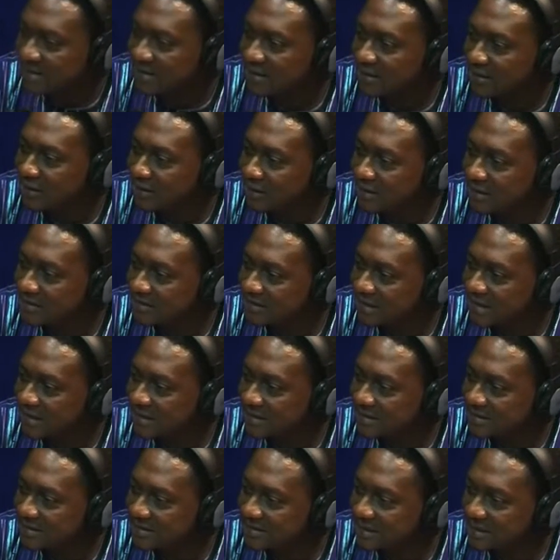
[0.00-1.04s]
you
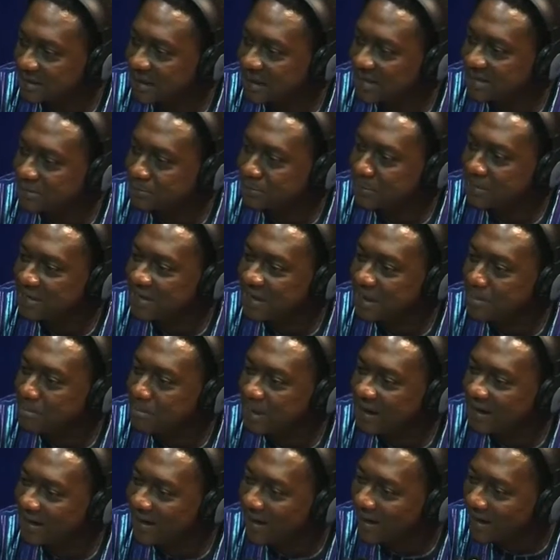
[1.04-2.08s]
understand, that has been
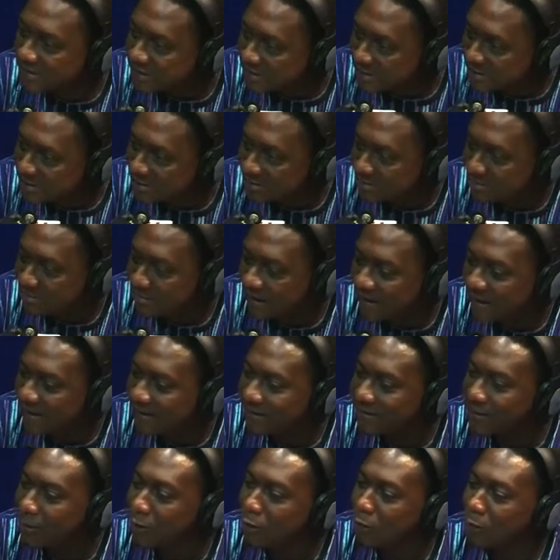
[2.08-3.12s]
embarrassed by
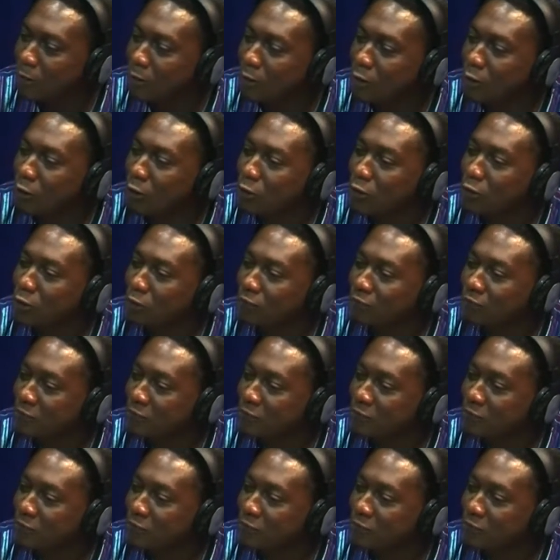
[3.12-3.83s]
all of